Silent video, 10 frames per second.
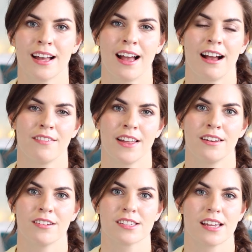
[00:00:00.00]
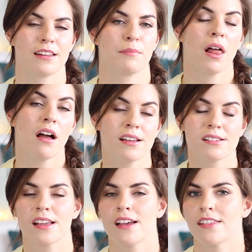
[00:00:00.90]
at how that looks and
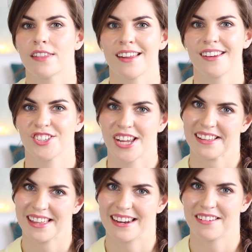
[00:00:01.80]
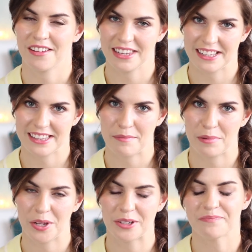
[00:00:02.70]
applies, then check that out, I'll link that
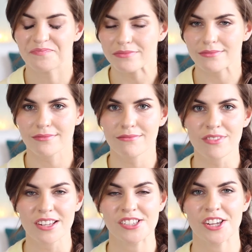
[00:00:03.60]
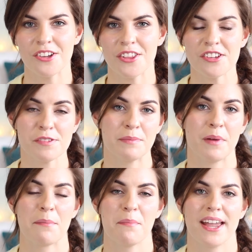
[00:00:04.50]
below. So those have been
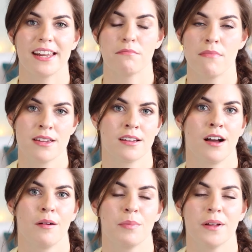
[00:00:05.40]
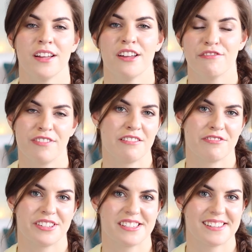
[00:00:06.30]
my main makeup
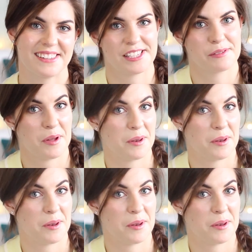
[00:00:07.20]
favourites this